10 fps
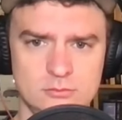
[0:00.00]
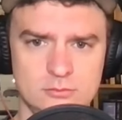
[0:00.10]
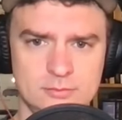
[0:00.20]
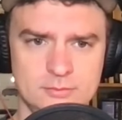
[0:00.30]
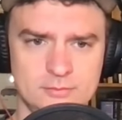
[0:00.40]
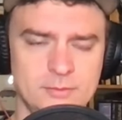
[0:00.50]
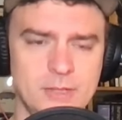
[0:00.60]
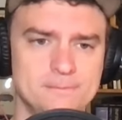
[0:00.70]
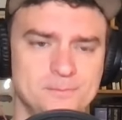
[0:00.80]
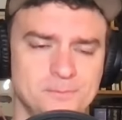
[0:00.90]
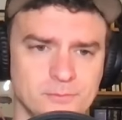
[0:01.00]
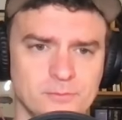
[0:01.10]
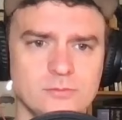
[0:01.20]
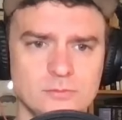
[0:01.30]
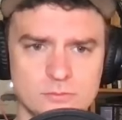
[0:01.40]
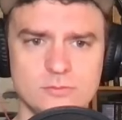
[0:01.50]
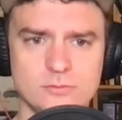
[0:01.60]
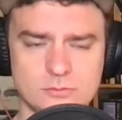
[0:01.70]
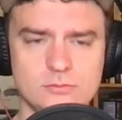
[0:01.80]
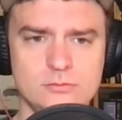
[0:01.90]

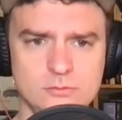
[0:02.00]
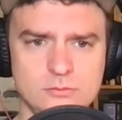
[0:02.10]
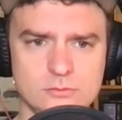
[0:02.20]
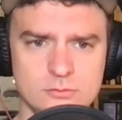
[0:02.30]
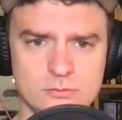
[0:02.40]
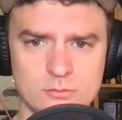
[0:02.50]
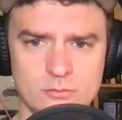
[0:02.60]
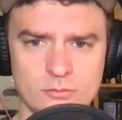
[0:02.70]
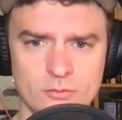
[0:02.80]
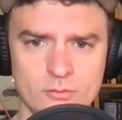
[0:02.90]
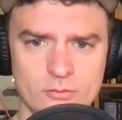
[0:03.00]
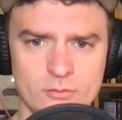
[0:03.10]
(not speaking)